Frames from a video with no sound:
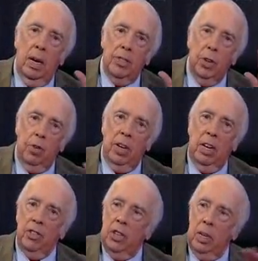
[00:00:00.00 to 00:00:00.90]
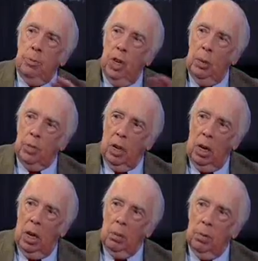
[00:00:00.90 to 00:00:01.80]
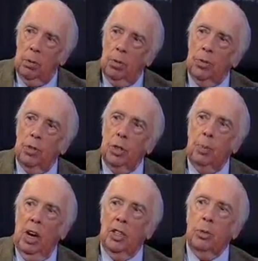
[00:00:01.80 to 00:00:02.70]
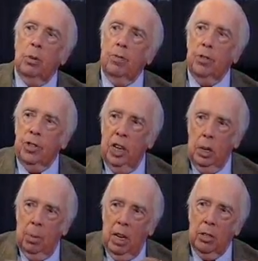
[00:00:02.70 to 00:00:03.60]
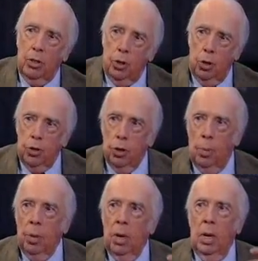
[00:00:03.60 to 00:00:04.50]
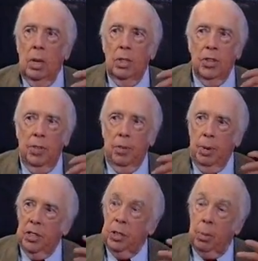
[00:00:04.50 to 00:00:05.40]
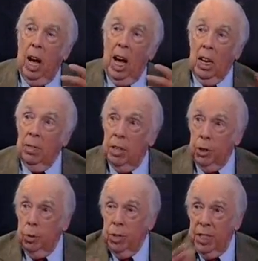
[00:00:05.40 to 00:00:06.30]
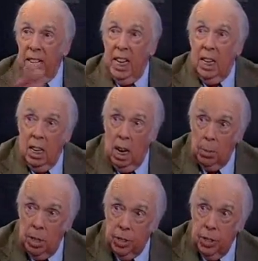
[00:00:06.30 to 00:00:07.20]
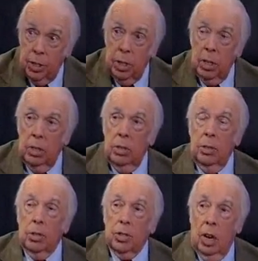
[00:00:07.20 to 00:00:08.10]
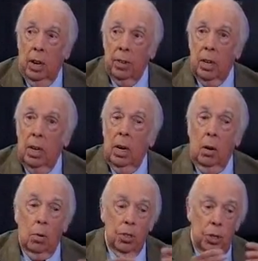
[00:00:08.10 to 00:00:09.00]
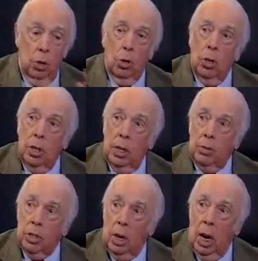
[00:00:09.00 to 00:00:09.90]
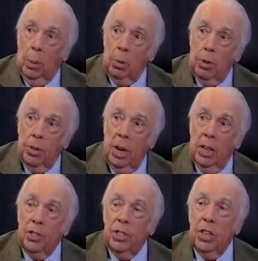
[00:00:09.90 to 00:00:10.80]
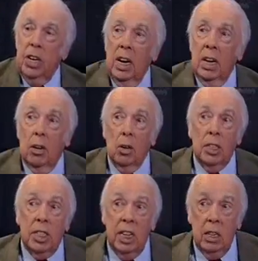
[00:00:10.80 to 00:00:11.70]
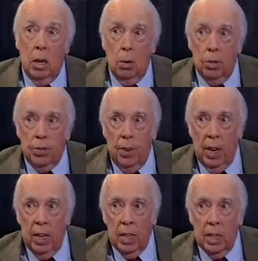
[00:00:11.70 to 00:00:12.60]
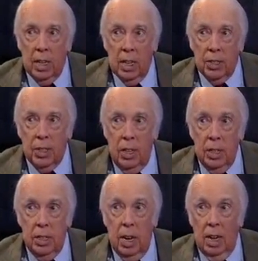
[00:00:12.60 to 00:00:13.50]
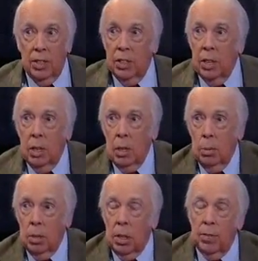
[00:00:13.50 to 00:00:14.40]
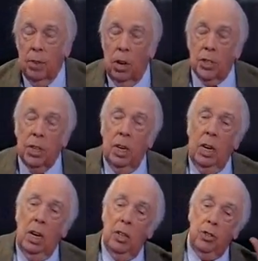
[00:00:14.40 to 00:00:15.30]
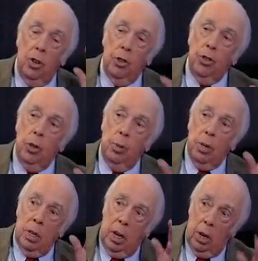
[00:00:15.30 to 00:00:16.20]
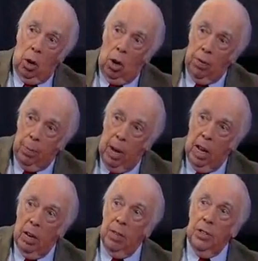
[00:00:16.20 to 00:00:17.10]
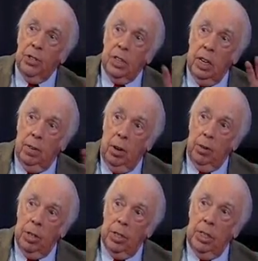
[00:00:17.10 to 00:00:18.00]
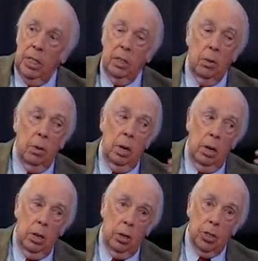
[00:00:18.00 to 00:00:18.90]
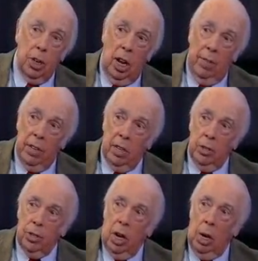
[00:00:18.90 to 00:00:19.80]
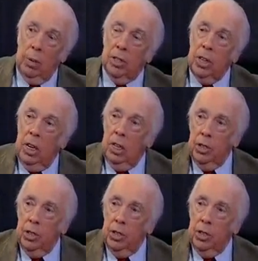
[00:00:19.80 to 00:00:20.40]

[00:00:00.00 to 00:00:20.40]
A Soviet agent named James Klugman was responsible for sending back to Churchill this information that Mihailovich, who was the anti-communist in Yugoslavia, was no good. He was collaborating with the Nazis, and only Tito was fighting against the Nazis. Completely false. Churchill cut off Mihailovich. They gave all their aid to Tito. Yugoslavia goes communist.